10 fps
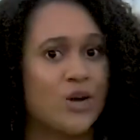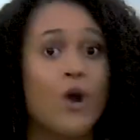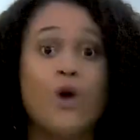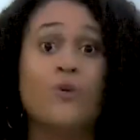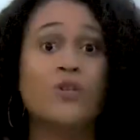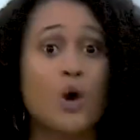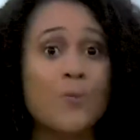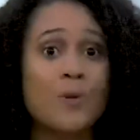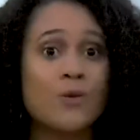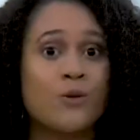which opened
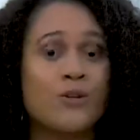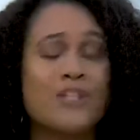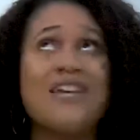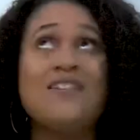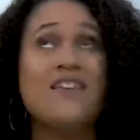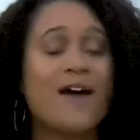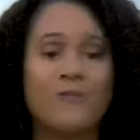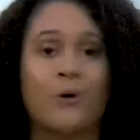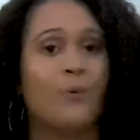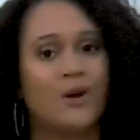doors he never
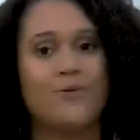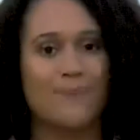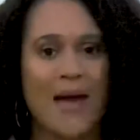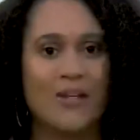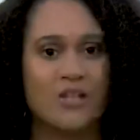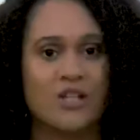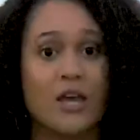would have imagined.